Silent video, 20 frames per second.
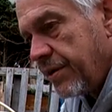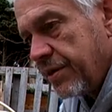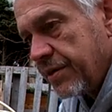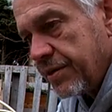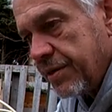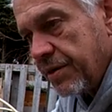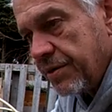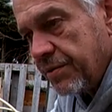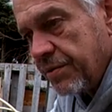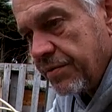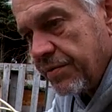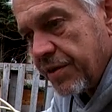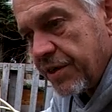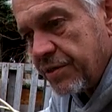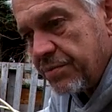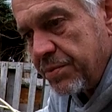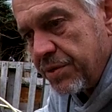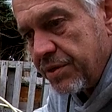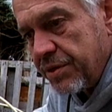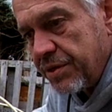and I don't know if
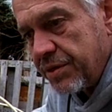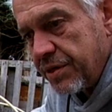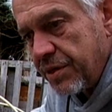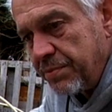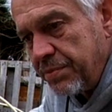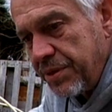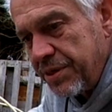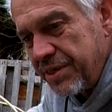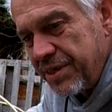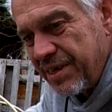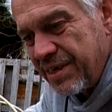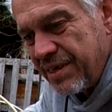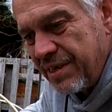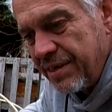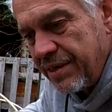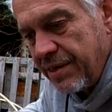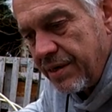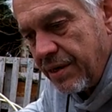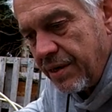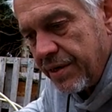that's because they
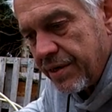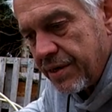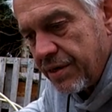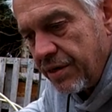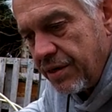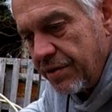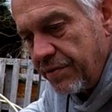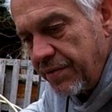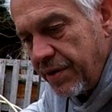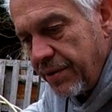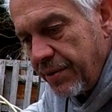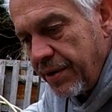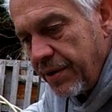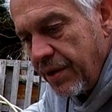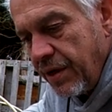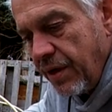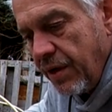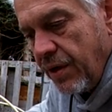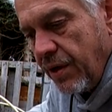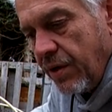particularly like cauliflower
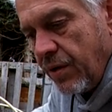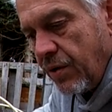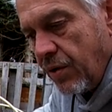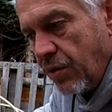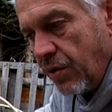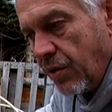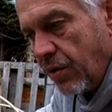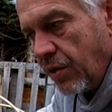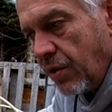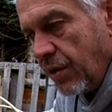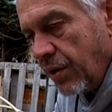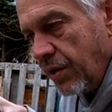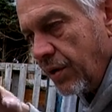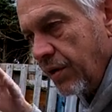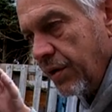or